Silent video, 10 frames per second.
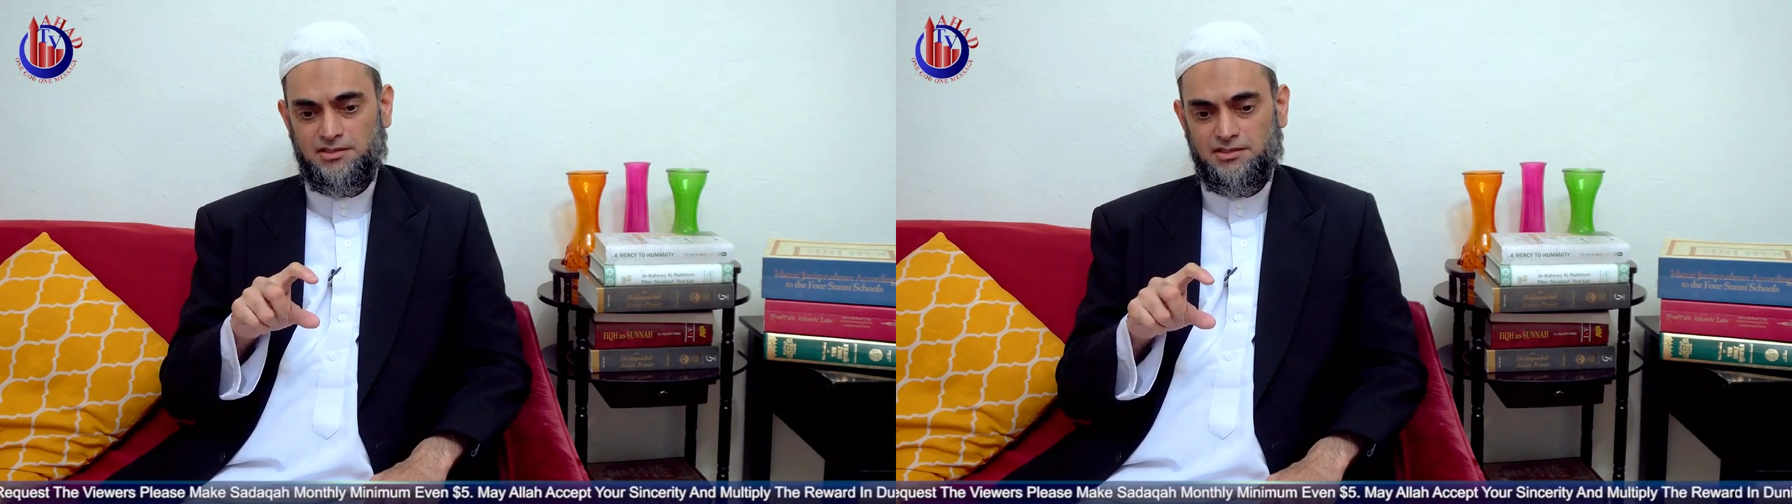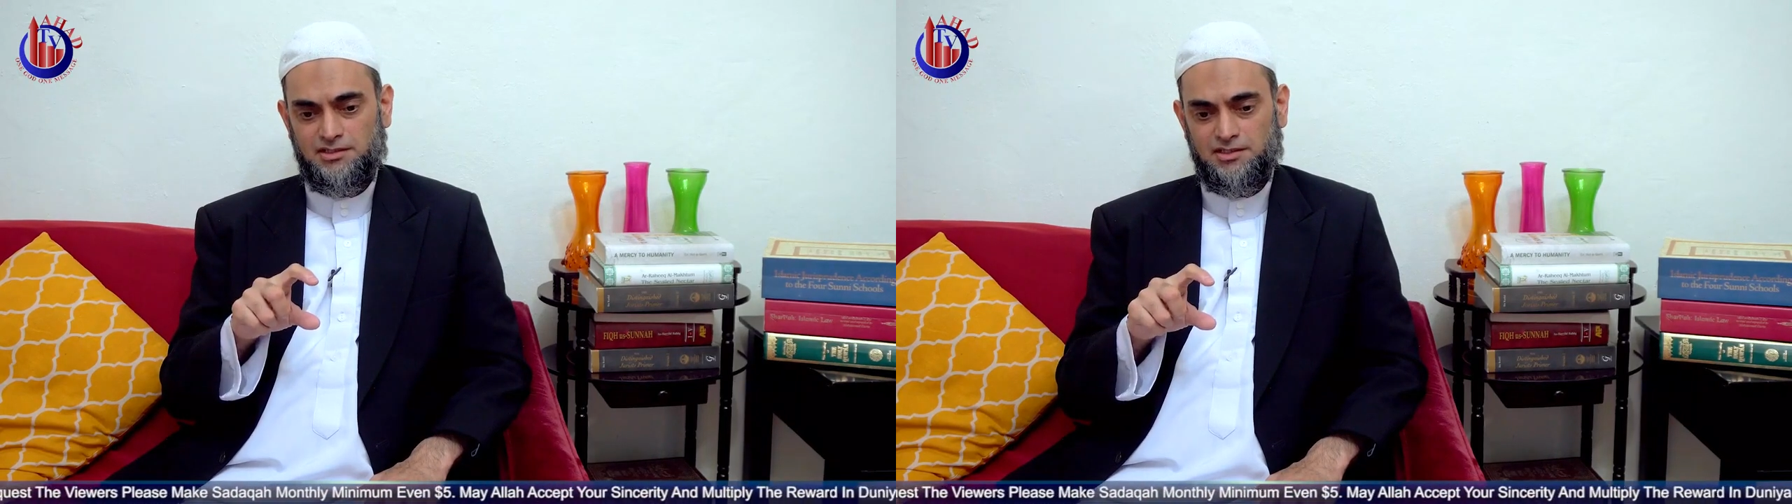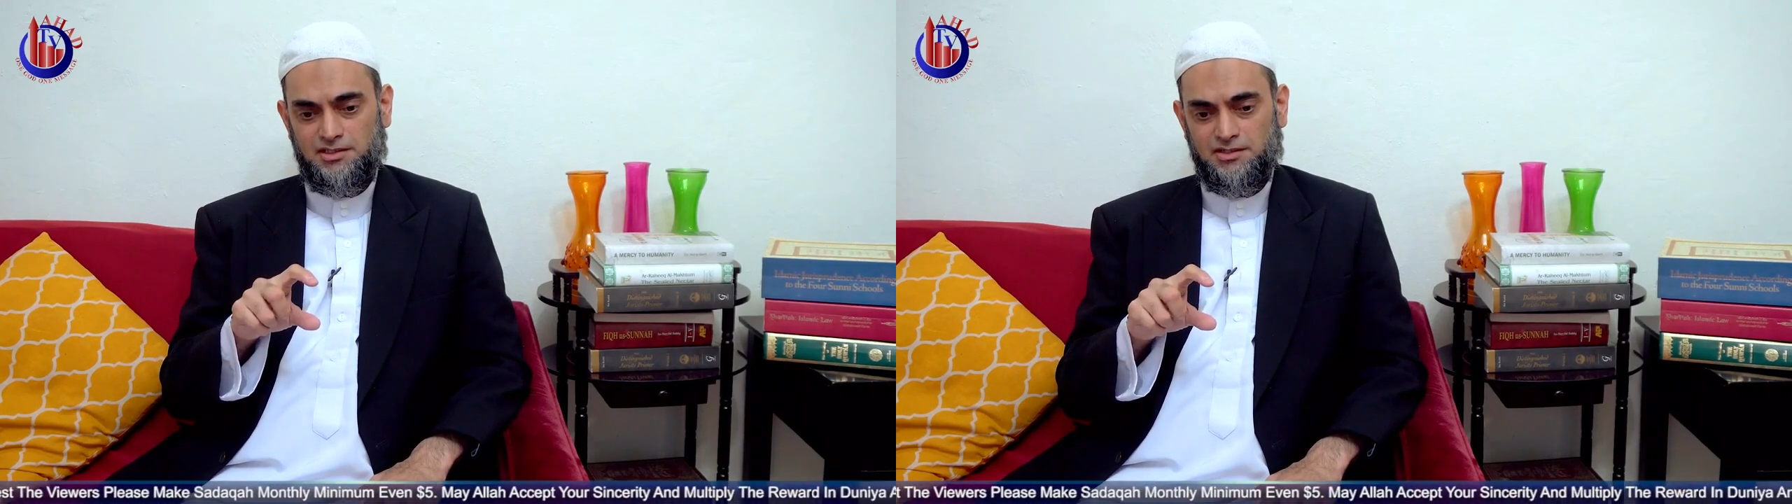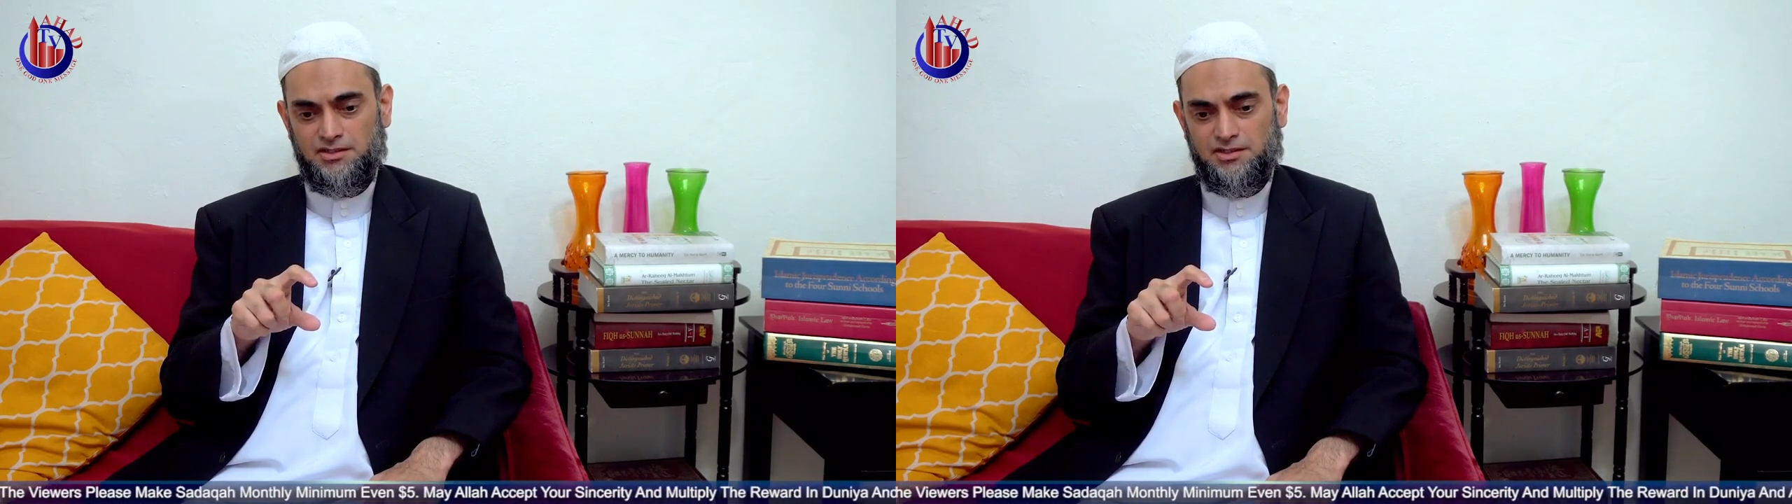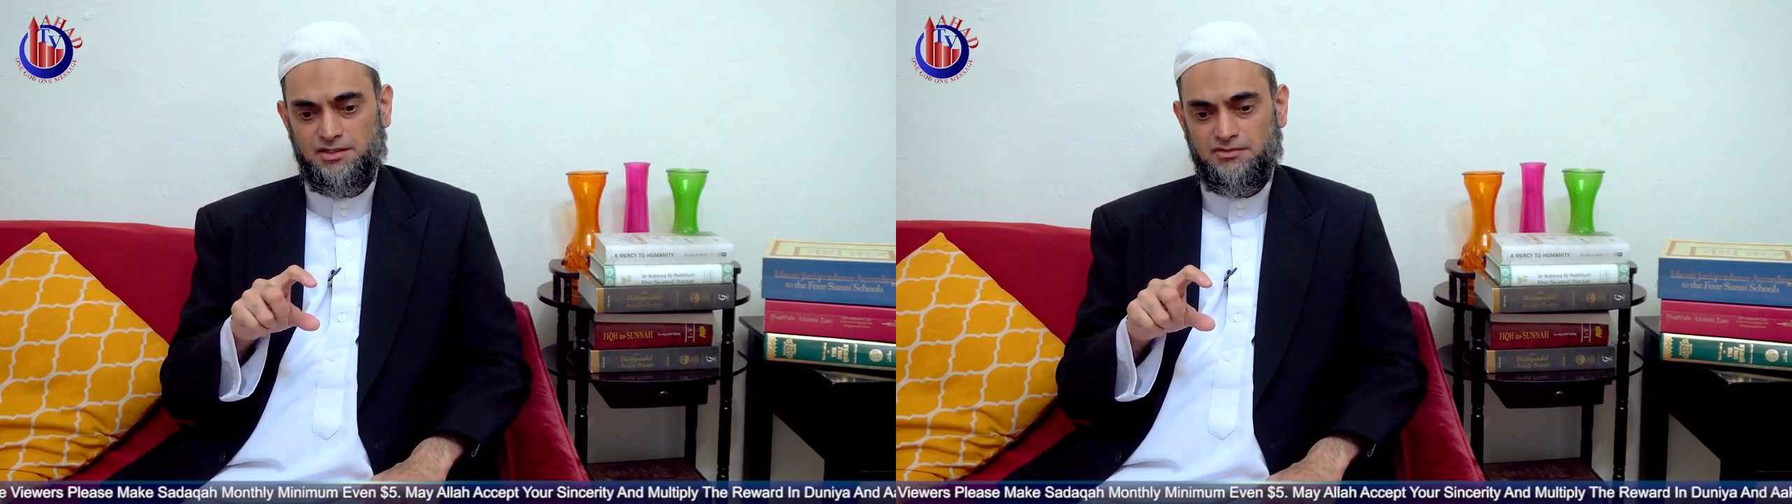
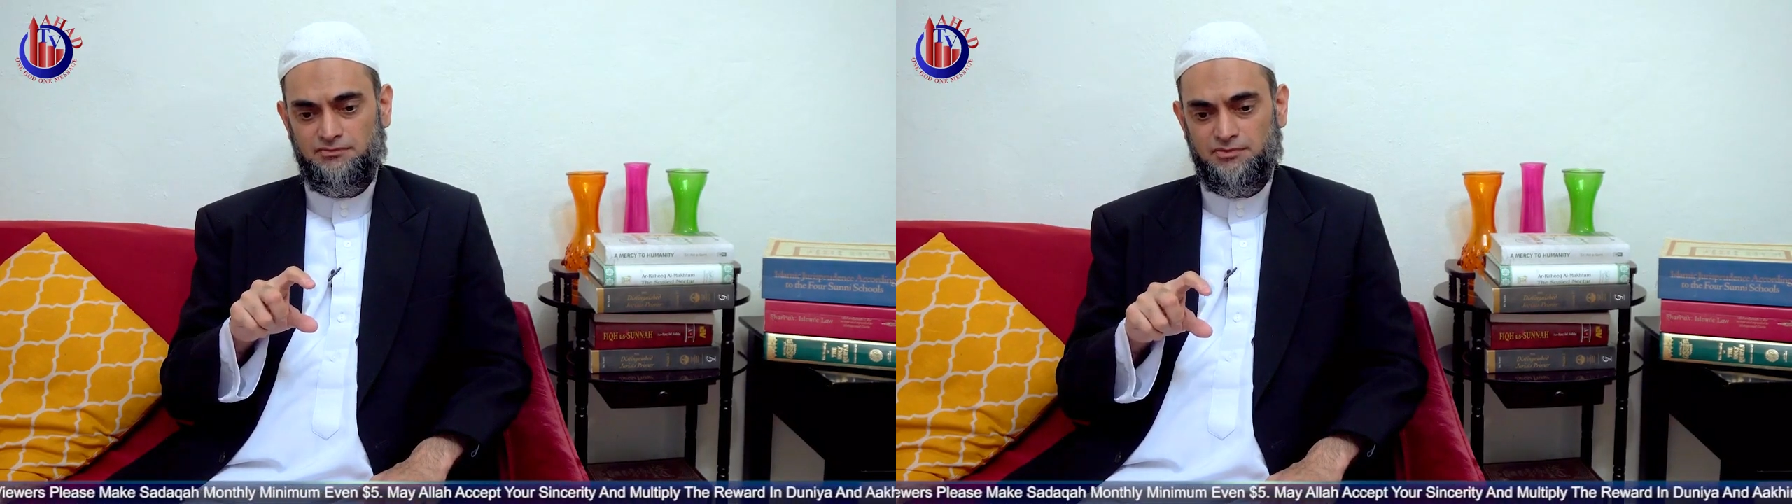uh,